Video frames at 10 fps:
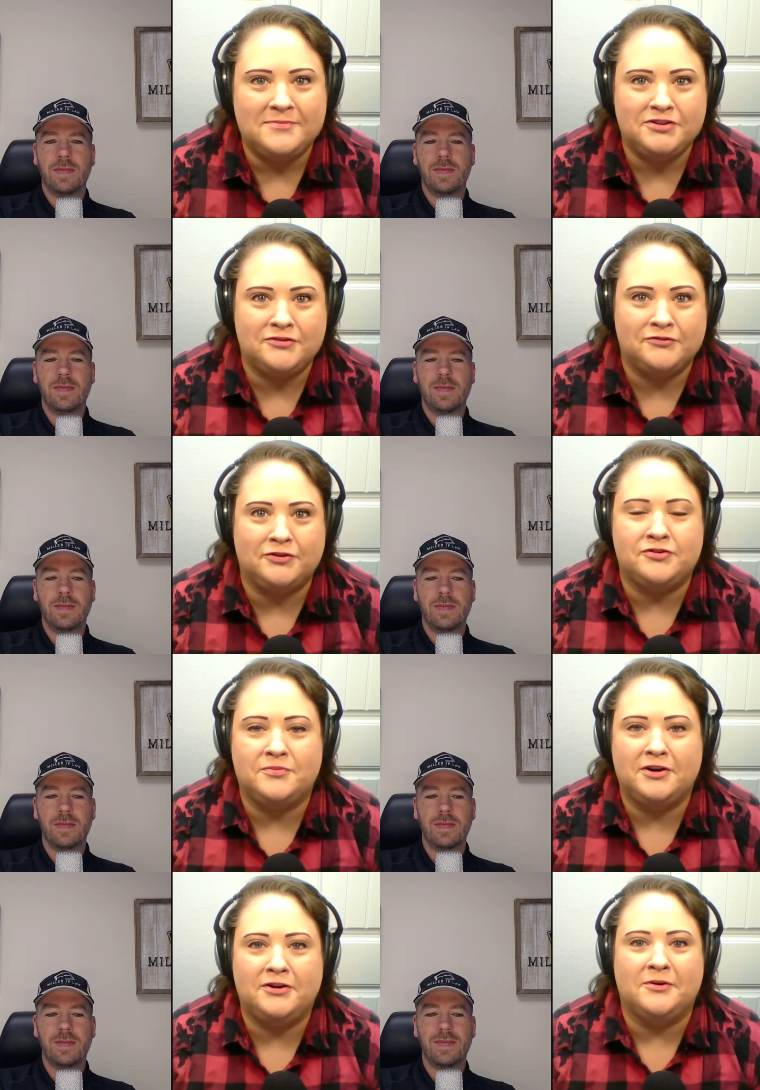Speaker 1: Welcome to the
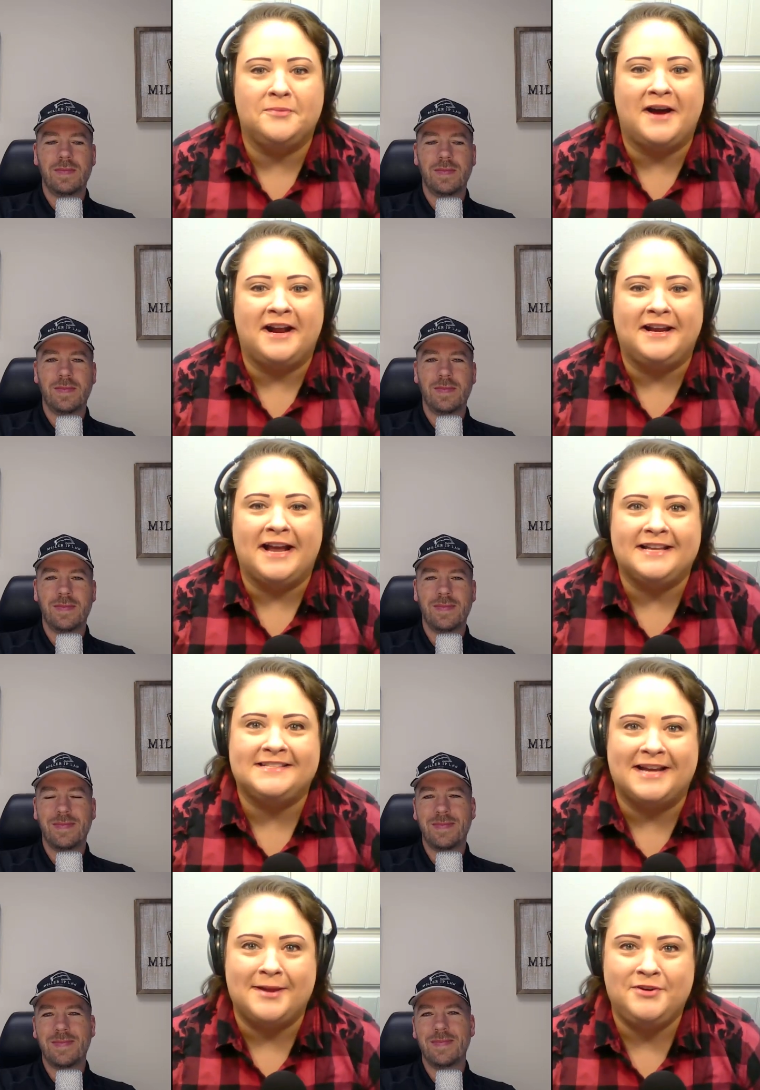Frugalpreneur
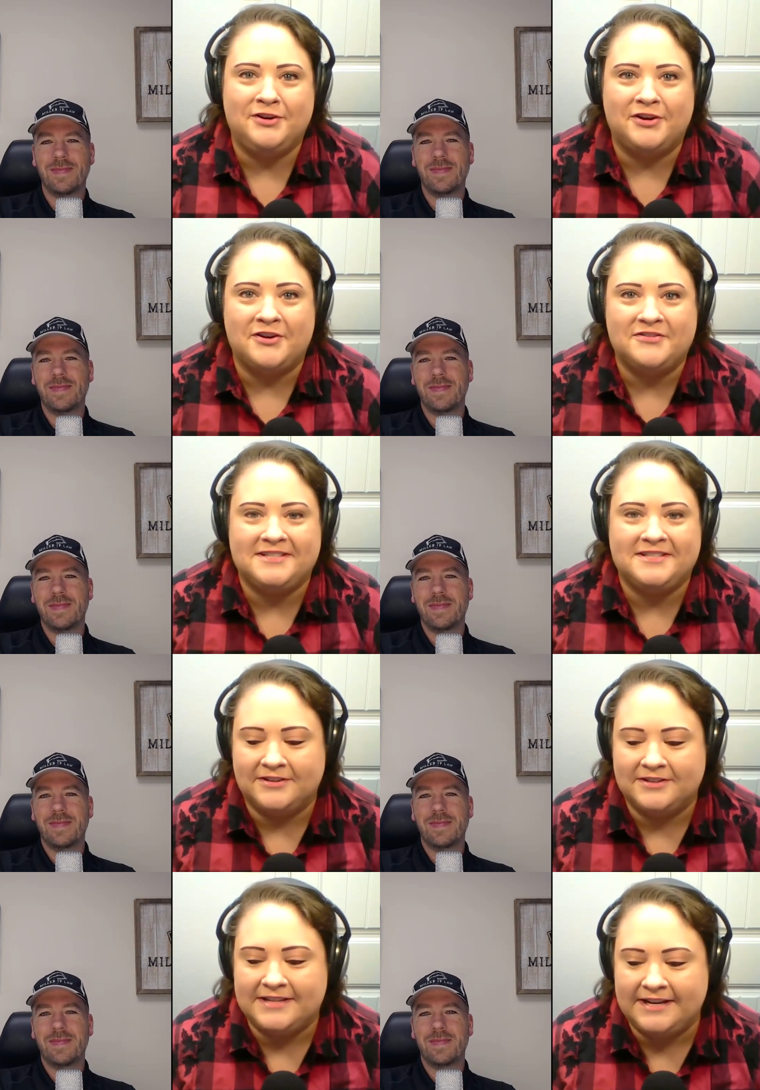Podcast. I'm your host,
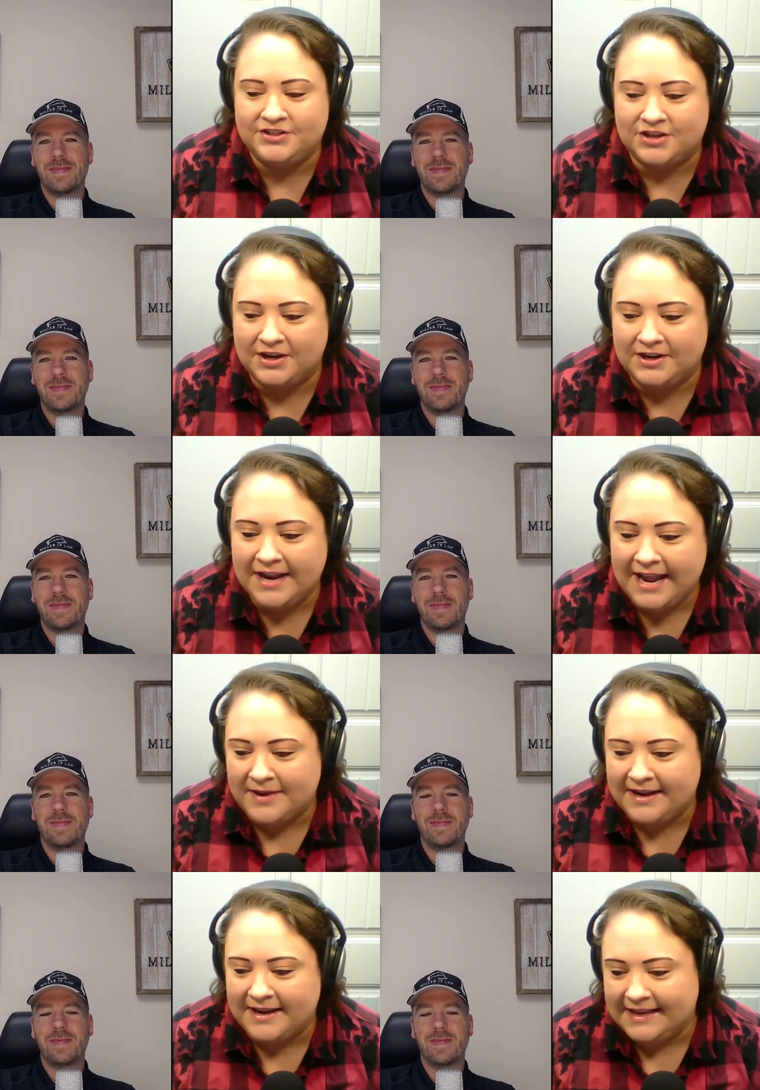Sarah St. John,
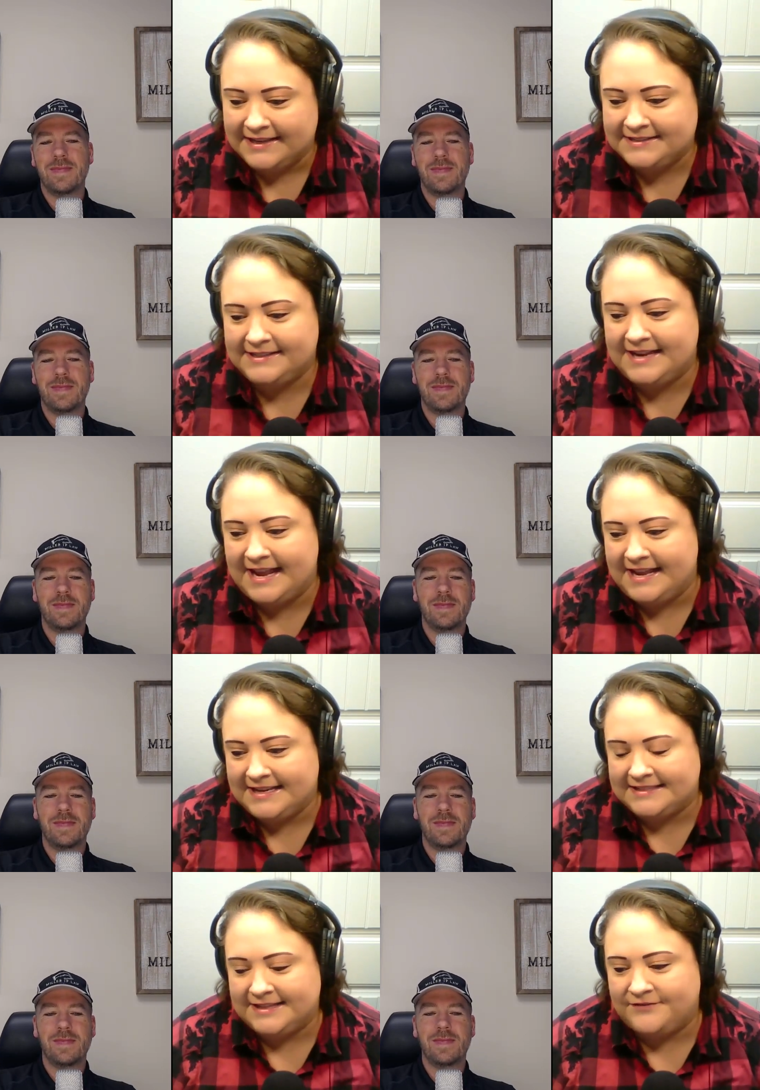and my guest today
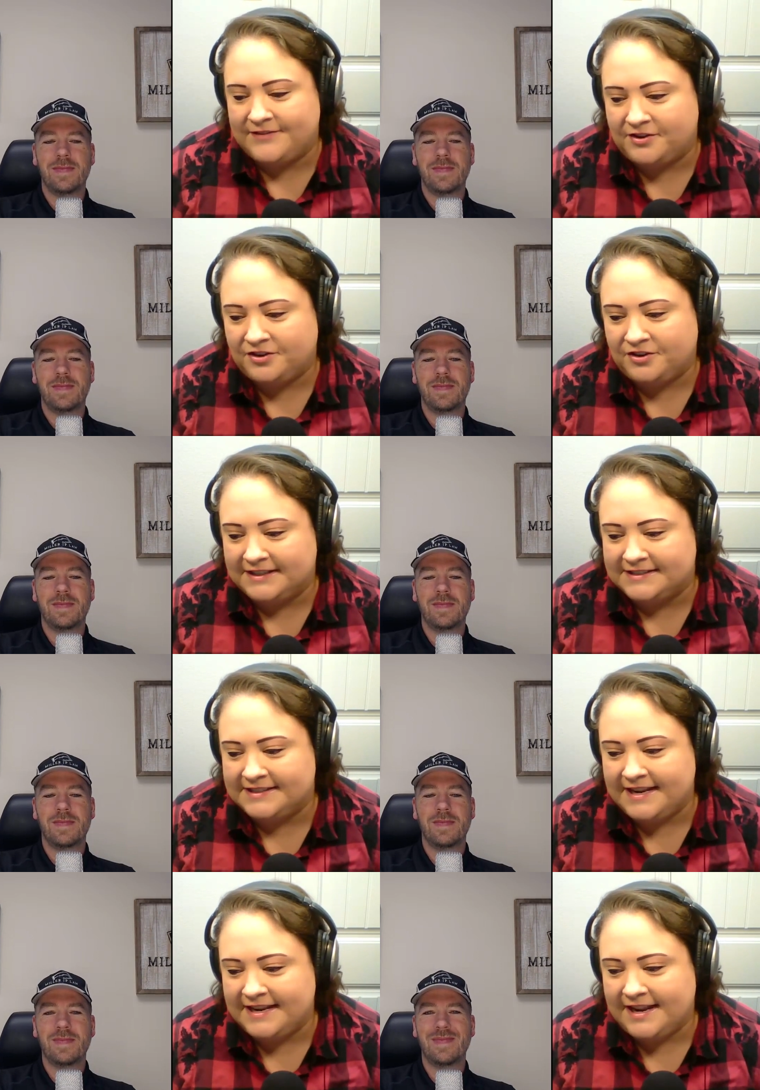is the founder and
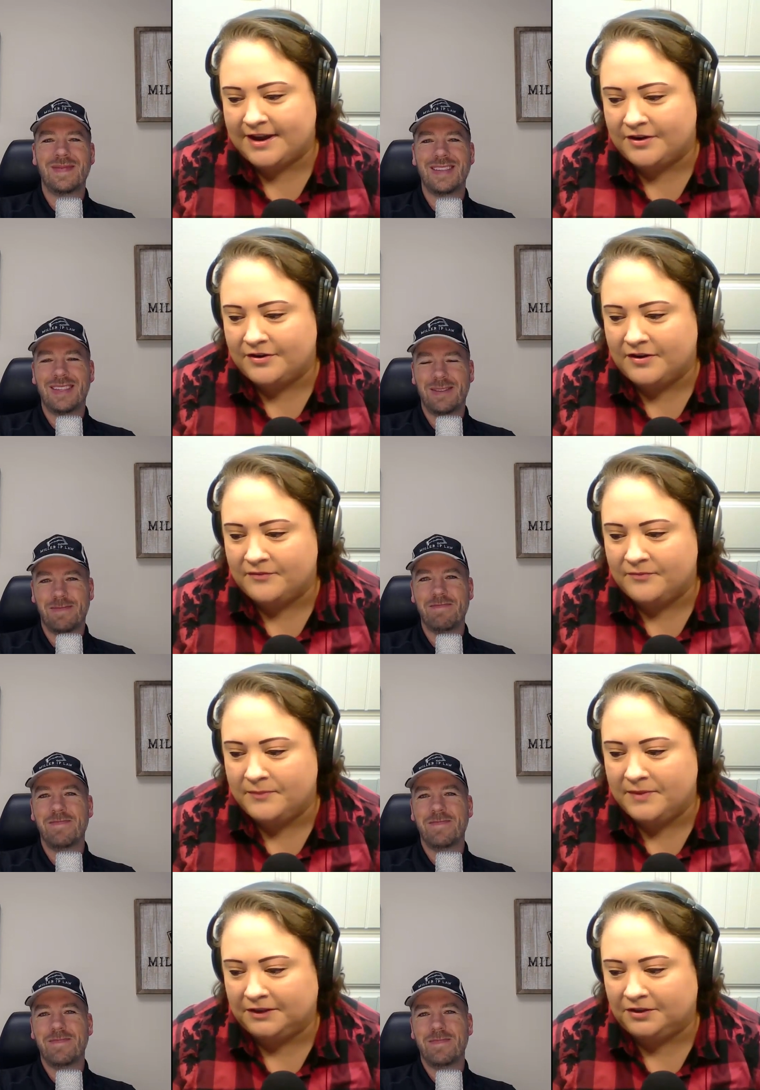CEO of
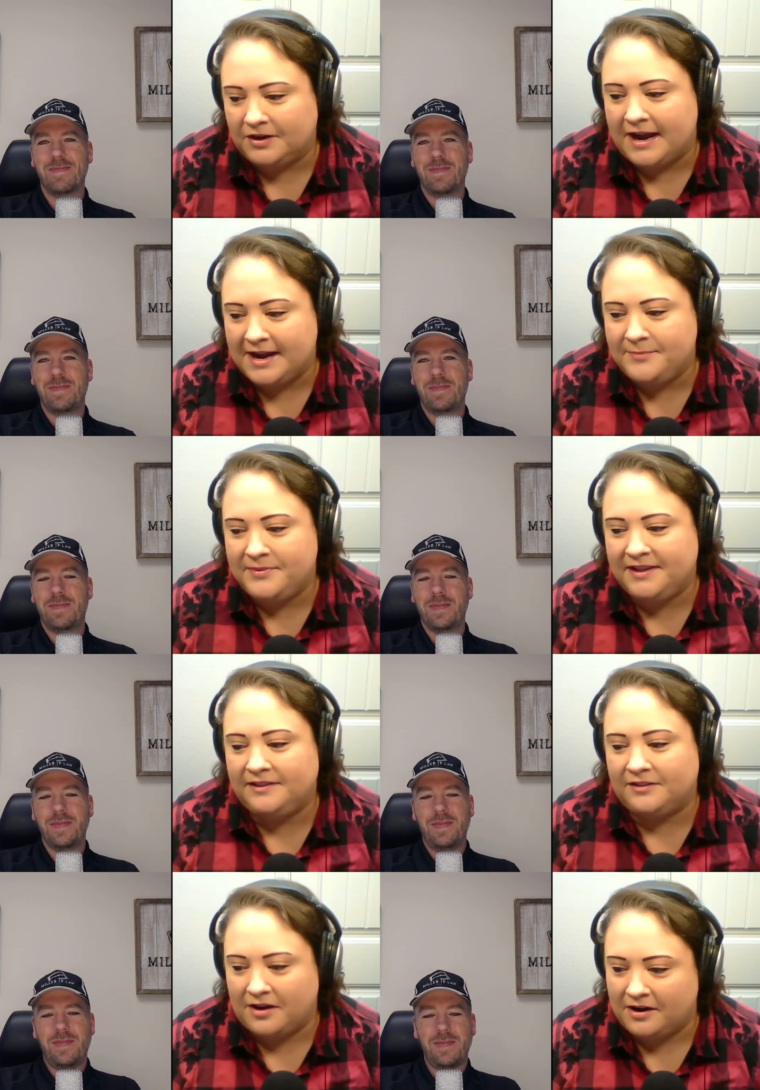Miller
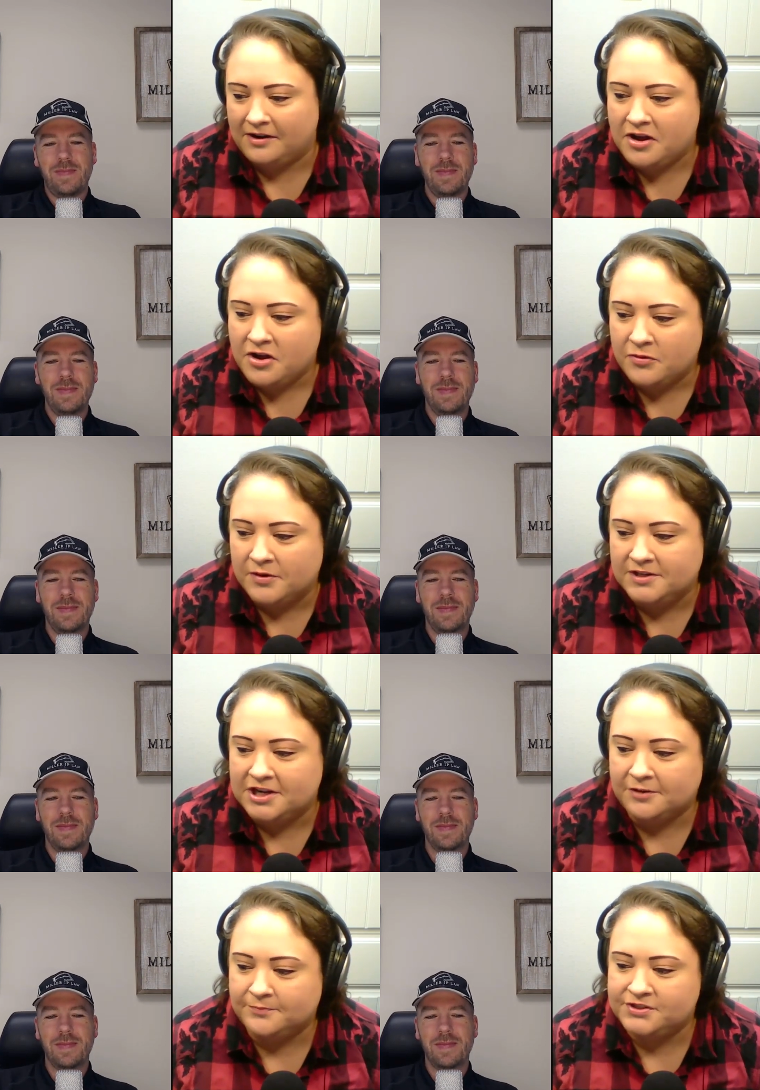IP Law,
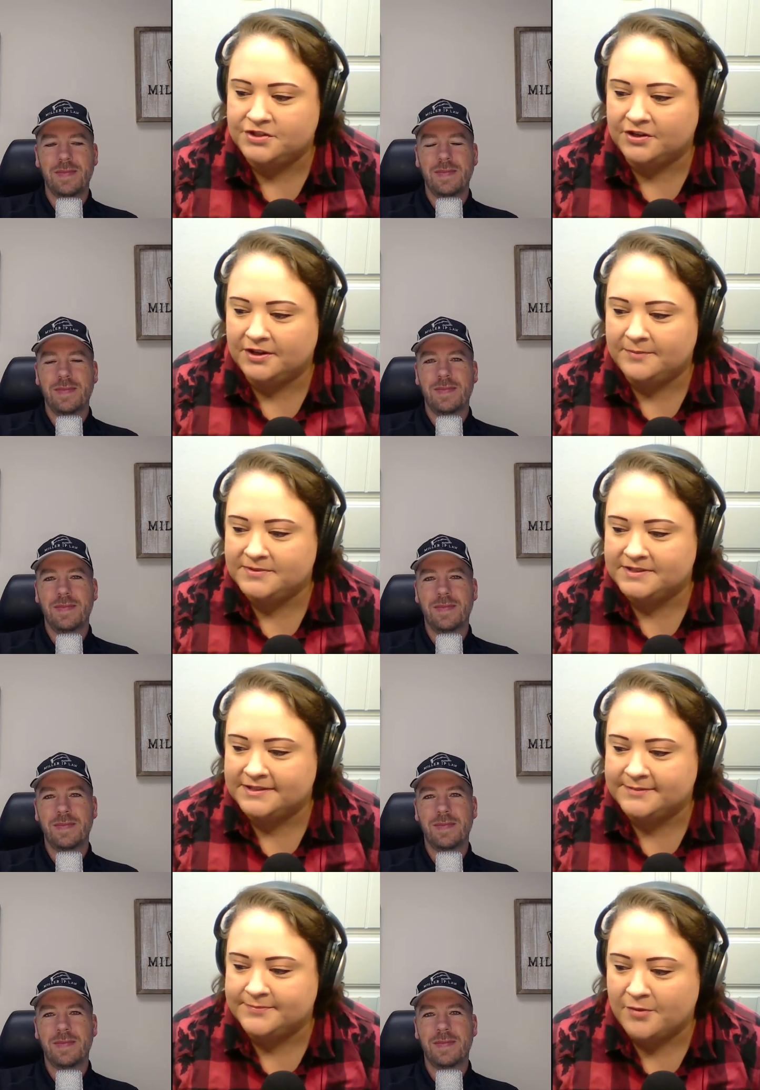which helps startups
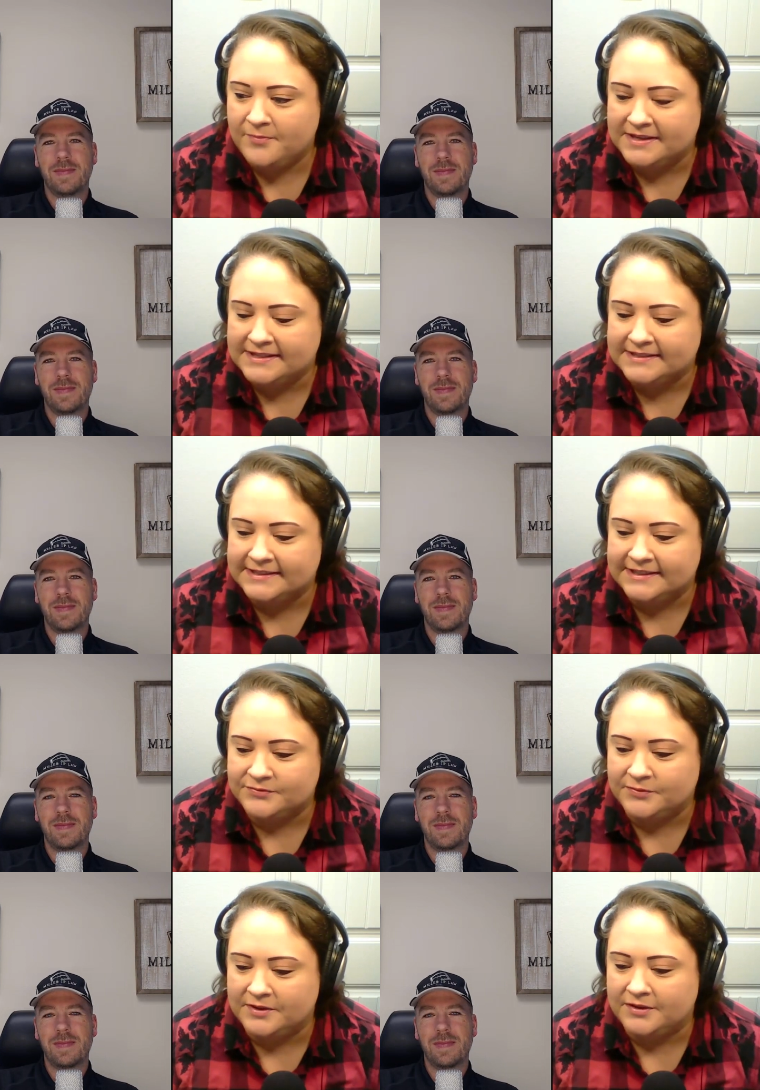and small
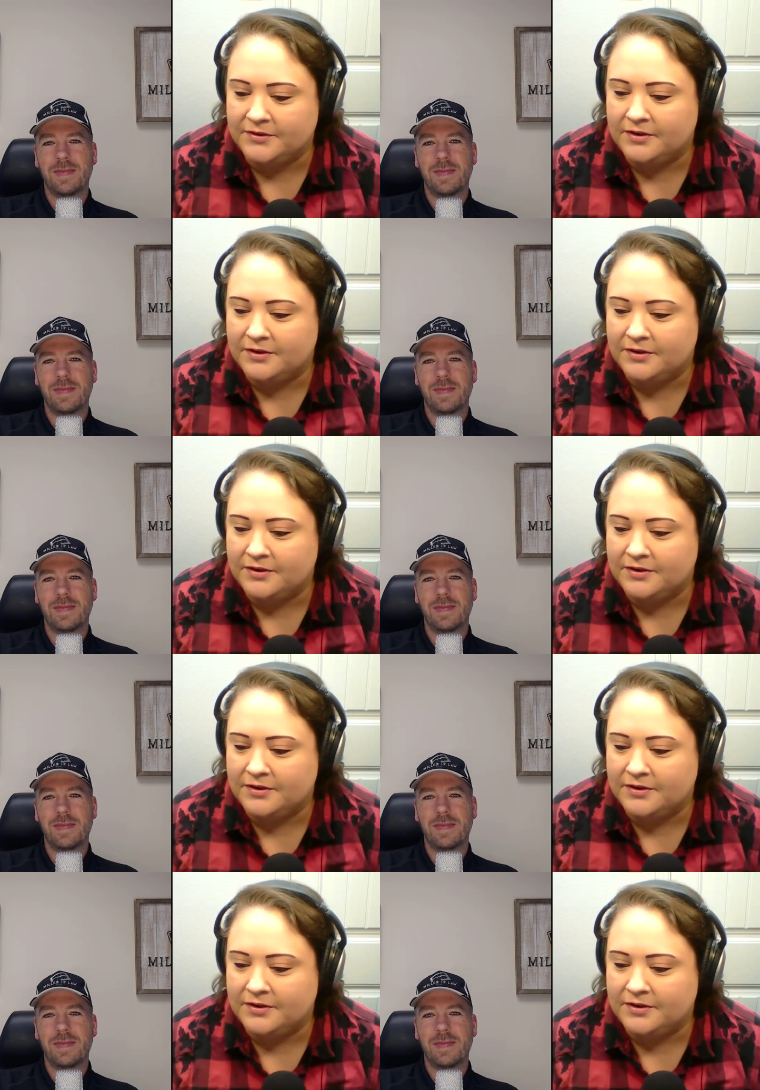businesses with